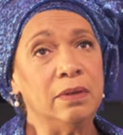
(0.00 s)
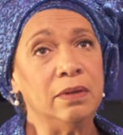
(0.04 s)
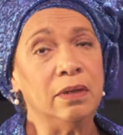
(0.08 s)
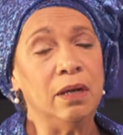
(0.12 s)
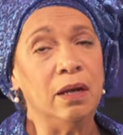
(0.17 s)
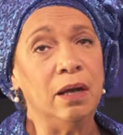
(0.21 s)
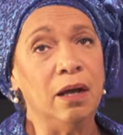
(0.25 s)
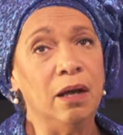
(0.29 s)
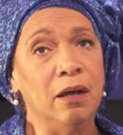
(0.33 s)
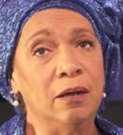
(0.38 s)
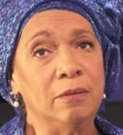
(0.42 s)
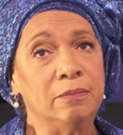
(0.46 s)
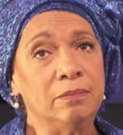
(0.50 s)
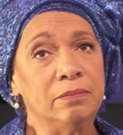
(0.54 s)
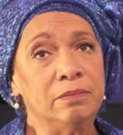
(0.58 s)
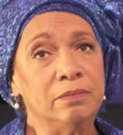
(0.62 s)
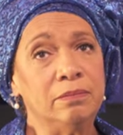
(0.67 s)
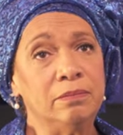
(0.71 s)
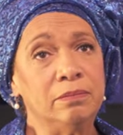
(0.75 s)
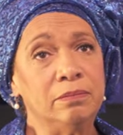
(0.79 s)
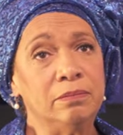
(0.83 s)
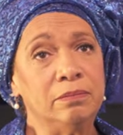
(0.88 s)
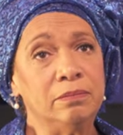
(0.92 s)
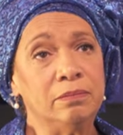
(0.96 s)
Um,
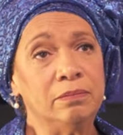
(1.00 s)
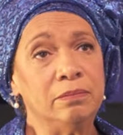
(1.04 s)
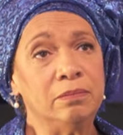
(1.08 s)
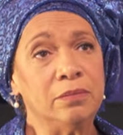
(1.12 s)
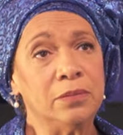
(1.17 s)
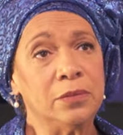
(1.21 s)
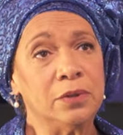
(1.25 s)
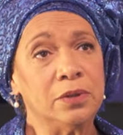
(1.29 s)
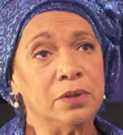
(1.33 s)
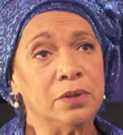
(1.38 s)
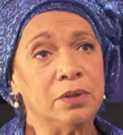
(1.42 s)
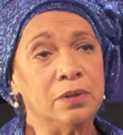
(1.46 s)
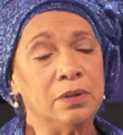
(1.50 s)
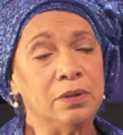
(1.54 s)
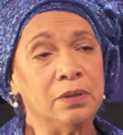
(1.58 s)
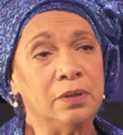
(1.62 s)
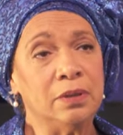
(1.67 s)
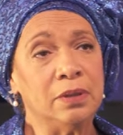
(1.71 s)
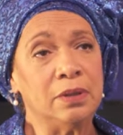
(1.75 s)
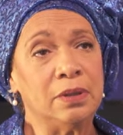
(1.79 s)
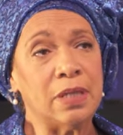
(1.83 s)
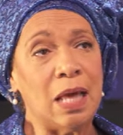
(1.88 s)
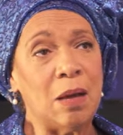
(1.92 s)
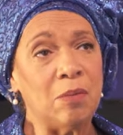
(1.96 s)

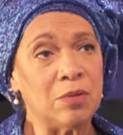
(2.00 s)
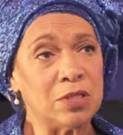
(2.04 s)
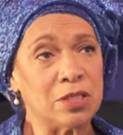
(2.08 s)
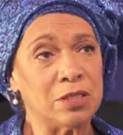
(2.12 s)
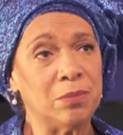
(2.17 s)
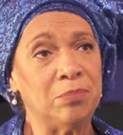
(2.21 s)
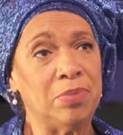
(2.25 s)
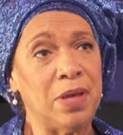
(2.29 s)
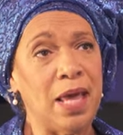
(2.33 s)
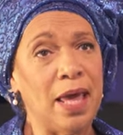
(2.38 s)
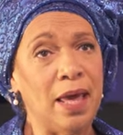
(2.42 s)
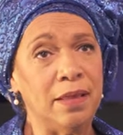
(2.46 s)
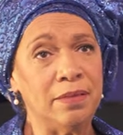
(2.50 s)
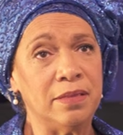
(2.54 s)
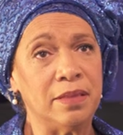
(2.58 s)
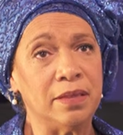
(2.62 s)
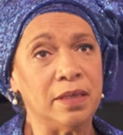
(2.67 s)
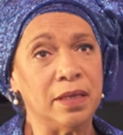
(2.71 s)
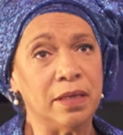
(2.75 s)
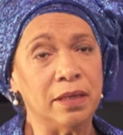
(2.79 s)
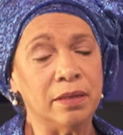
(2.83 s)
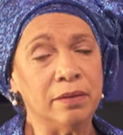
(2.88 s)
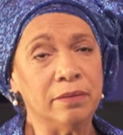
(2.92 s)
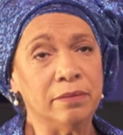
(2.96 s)
that was a bad
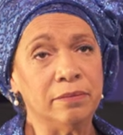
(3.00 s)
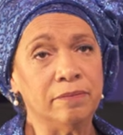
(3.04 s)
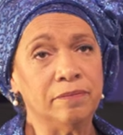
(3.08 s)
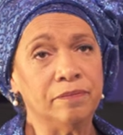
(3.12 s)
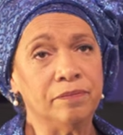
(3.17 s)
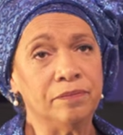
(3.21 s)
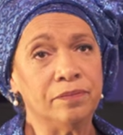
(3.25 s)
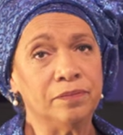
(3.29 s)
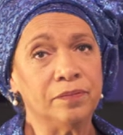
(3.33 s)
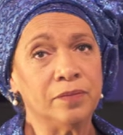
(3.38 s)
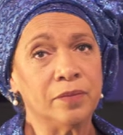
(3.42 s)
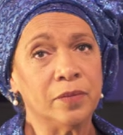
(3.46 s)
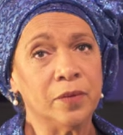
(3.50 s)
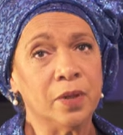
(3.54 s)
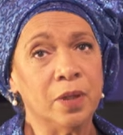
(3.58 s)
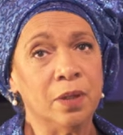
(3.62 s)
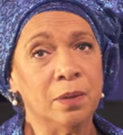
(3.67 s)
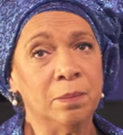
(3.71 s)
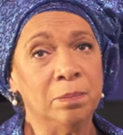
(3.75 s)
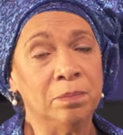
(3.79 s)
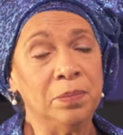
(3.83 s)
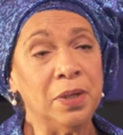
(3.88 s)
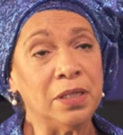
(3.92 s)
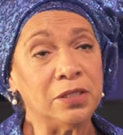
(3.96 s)
thing,
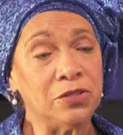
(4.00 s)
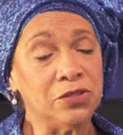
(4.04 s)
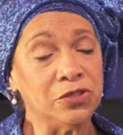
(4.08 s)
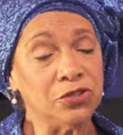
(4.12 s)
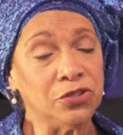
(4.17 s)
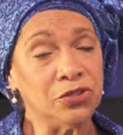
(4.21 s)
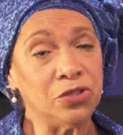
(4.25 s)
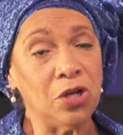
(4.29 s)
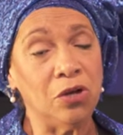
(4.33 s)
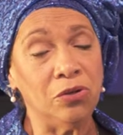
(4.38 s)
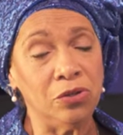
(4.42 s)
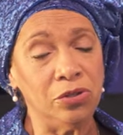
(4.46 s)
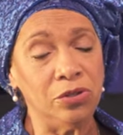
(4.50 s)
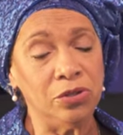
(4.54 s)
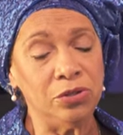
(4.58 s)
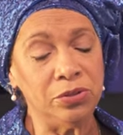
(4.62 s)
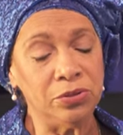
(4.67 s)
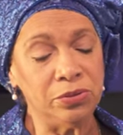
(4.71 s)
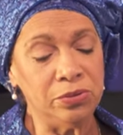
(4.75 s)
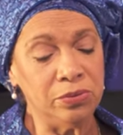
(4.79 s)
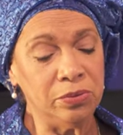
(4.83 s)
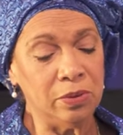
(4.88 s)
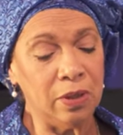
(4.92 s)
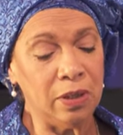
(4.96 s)
but to show
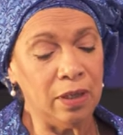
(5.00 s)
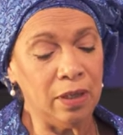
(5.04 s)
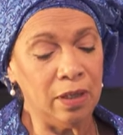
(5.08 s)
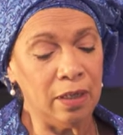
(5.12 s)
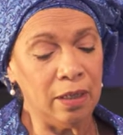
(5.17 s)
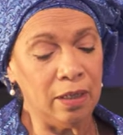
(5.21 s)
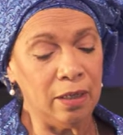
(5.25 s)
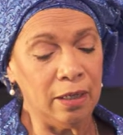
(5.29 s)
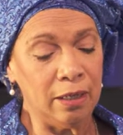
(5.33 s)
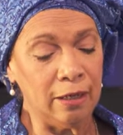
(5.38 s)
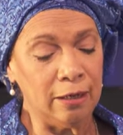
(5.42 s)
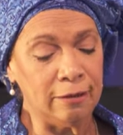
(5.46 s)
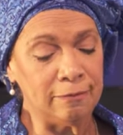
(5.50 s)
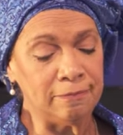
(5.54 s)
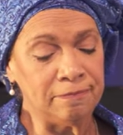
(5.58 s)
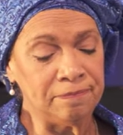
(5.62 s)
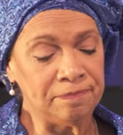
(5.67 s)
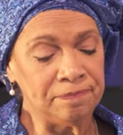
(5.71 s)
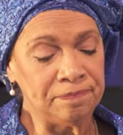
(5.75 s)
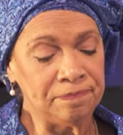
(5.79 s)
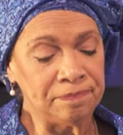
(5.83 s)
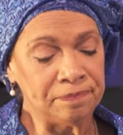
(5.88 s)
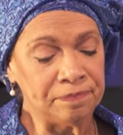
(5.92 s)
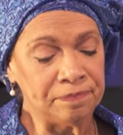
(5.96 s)
you um,